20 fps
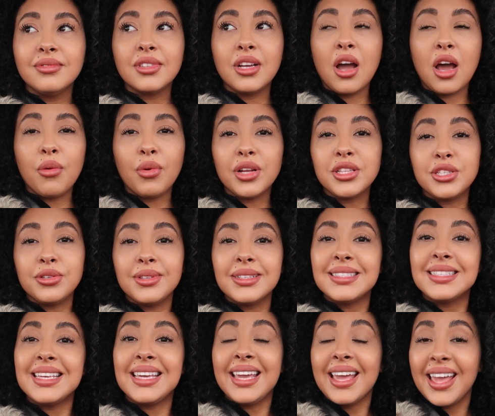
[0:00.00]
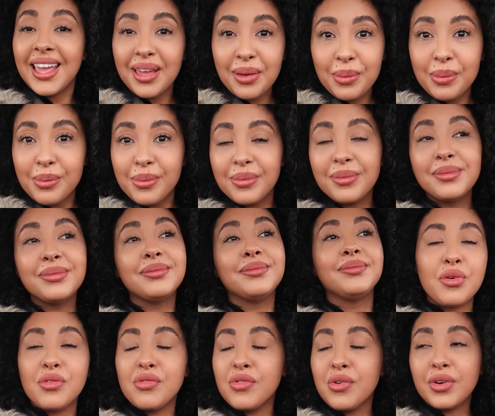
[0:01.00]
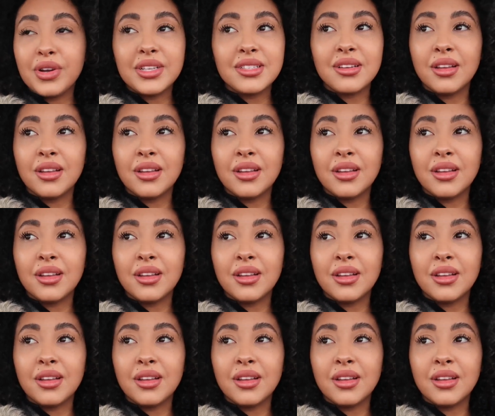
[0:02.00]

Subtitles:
God wants you to seek him. Don't focus